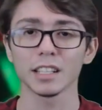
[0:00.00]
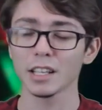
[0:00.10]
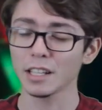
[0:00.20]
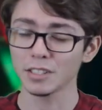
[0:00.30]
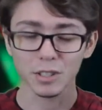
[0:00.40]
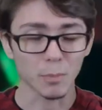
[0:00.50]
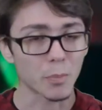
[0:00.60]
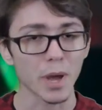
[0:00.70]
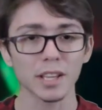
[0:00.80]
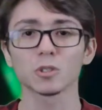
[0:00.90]
It's the
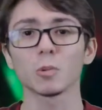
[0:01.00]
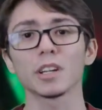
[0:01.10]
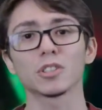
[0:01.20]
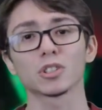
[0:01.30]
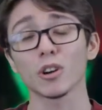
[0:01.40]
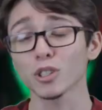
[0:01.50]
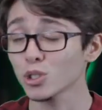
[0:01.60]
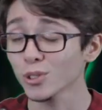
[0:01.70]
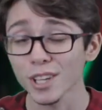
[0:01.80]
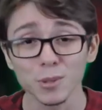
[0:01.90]
best way to start,
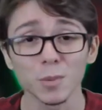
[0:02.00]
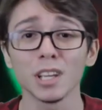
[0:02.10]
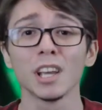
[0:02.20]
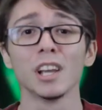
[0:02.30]
trust me.